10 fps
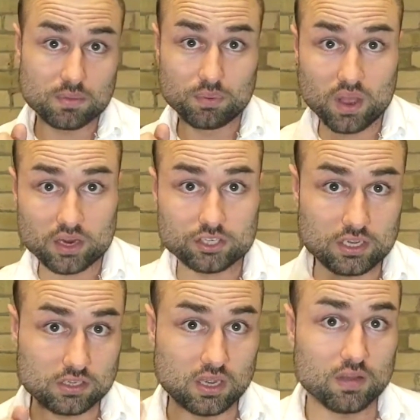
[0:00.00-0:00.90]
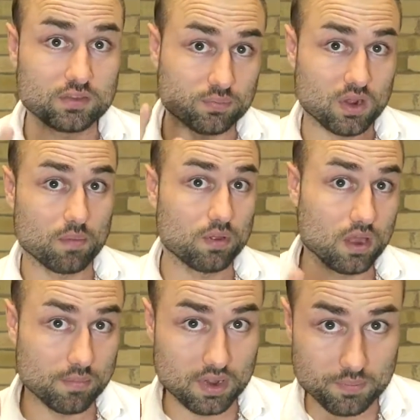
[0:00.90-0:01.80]
the blockchain solves a
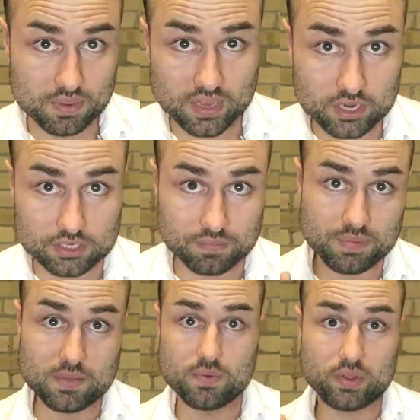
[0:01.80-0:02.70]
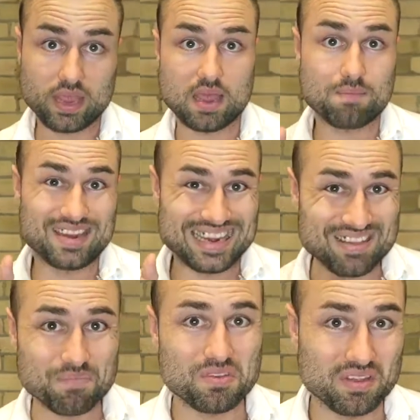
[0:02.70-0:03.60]
problem of manipulation. People can't
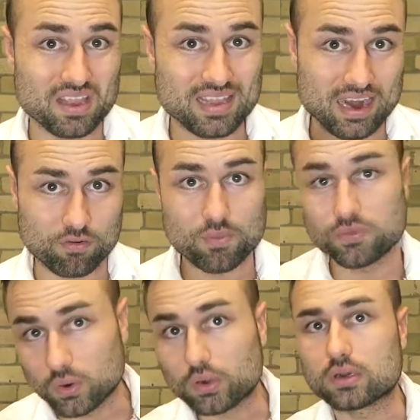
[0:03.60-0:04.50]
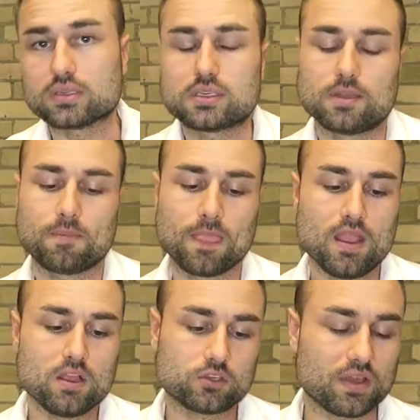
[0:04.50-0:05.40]
manipulate that cryptocurrency.
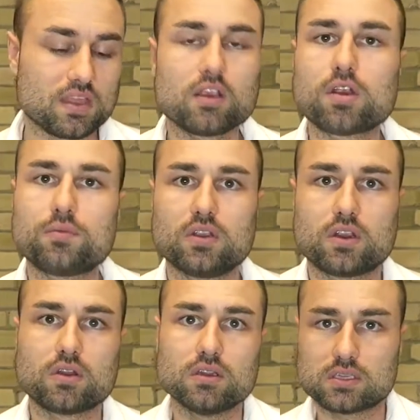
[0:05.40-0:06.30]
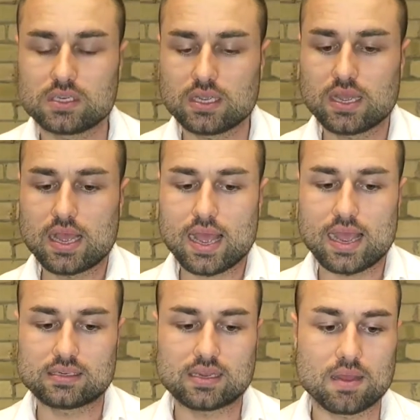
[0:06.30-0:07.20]
So I think cryptocurrency
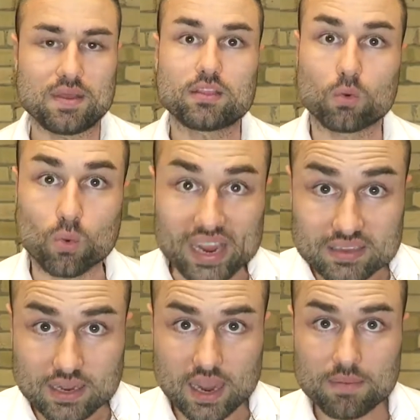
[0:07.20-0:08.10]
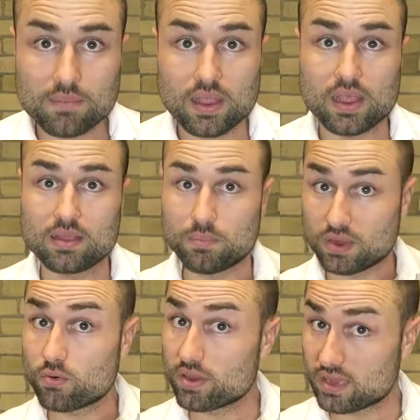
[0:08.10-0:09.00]
has come at the right time, and
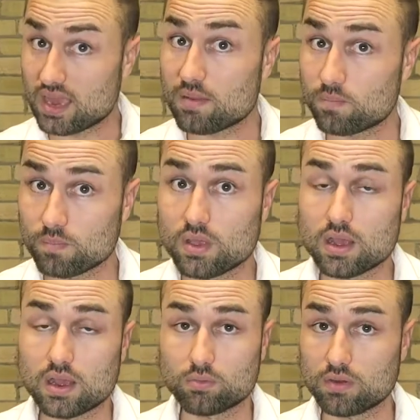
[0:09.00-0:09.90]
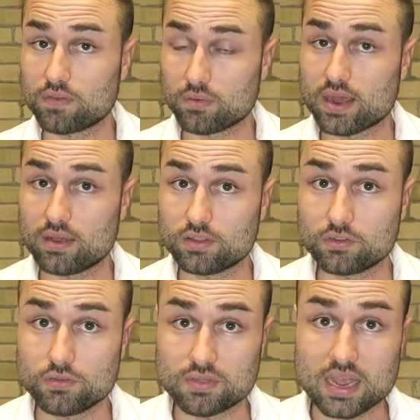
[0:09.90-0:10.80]
Bitcoin came Uh, roughly around
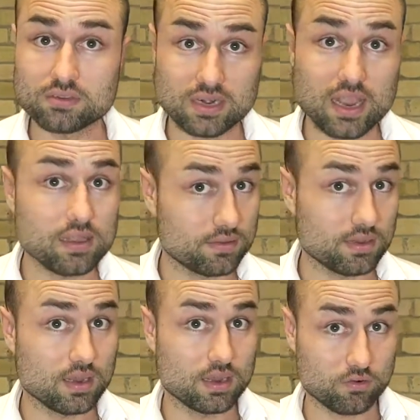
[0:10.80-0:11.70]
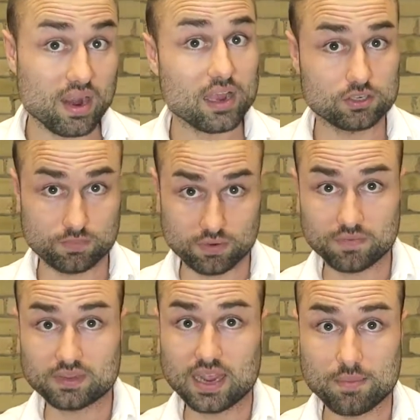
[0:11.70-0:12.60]
the two thousand eight uh, crash.
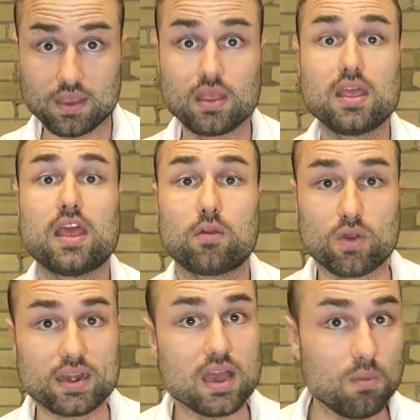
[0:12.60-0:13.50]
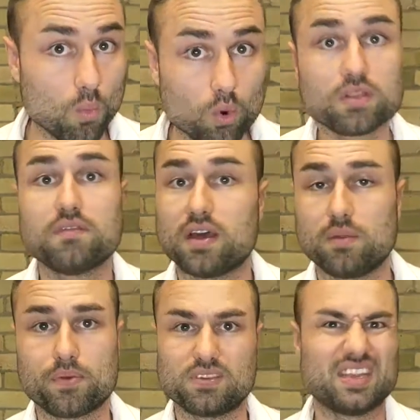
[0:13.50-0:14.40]
Perfect timing. And right now more
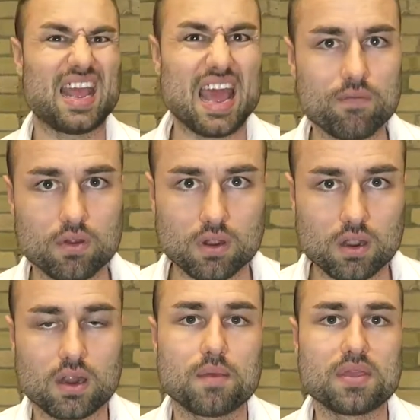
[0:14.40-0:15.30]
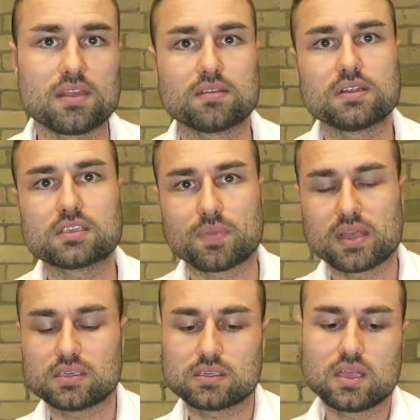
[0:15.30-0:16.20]
developers than ever are coming into the
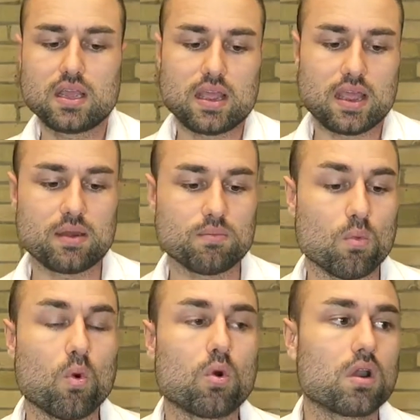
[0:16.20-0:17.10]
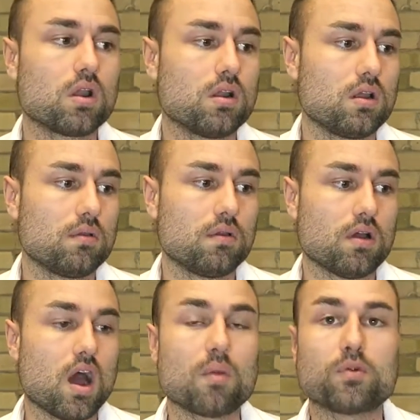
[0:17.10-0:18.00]
space, and more
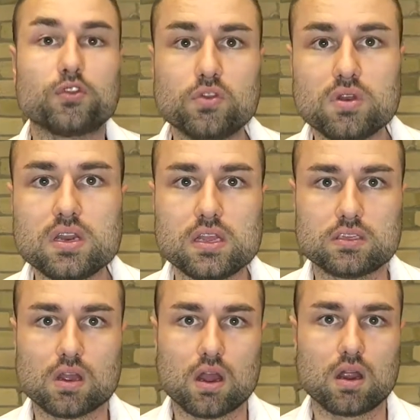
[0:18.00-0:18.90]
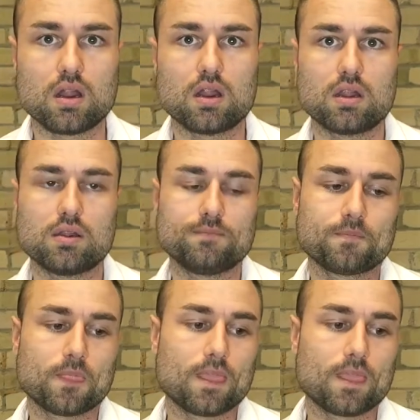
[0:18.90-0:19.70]
opportunities are